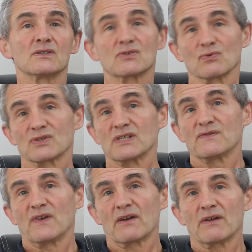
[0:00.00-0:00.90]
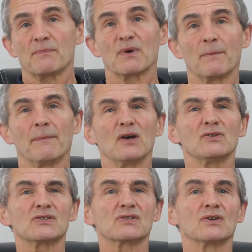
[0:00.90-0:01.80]
Sources vary, but
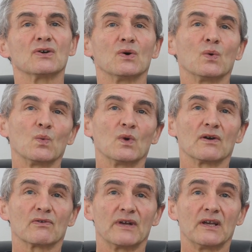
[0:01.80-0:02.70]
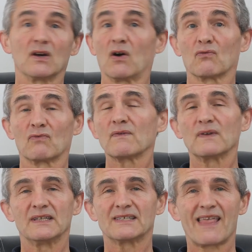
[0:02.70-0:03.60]
most will agree on
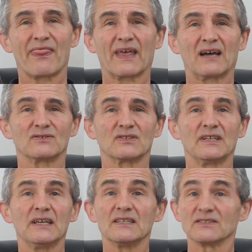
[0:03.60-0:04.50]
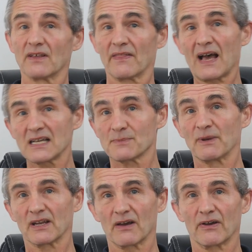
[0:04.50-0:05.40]
roughly 10,000 years that that's
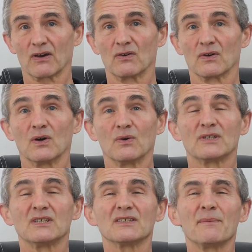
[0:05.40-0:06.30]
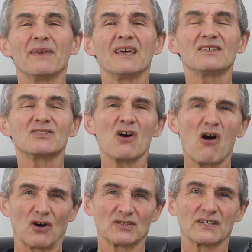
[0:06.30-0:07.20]
been going on, which is a mere
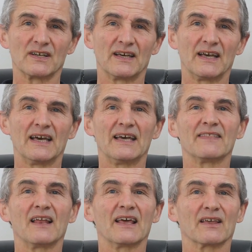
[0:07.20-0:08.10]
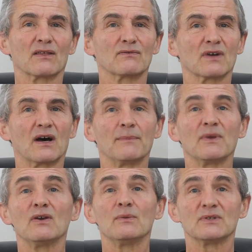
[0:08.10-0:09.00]
dot in the length of
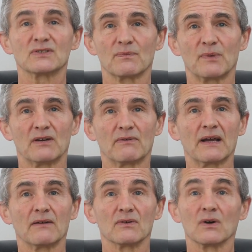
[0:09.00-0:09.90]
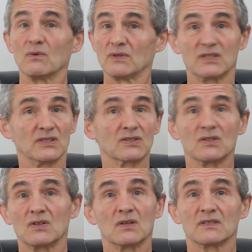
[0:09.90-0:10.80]
time humans have been around, which is
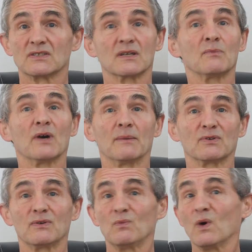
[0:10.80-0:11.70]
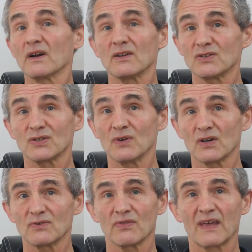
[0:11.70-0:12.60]
somewhere between 1 and
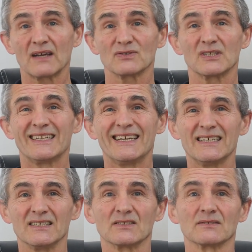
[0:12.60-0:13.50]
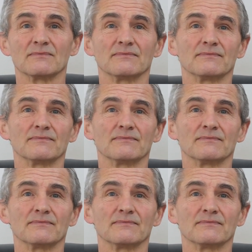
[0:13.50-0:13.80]
200,000 years.